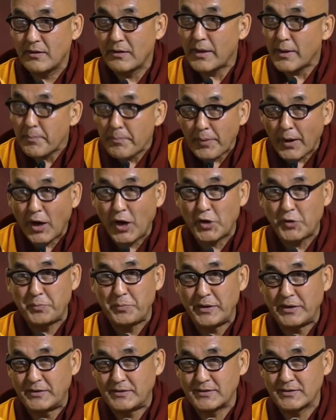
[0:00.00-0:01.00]

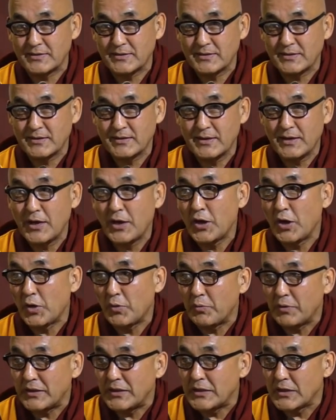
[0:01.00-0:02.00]
empowerments
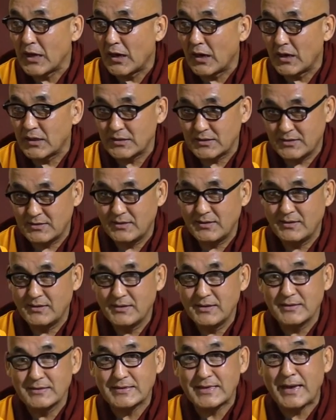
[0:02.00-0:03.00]
with not
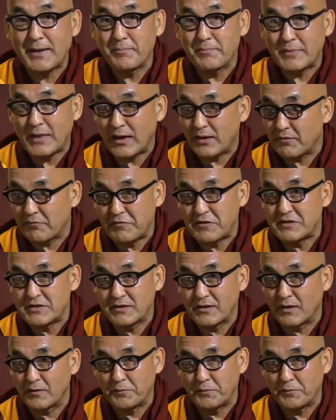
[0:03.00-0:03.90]
same that physical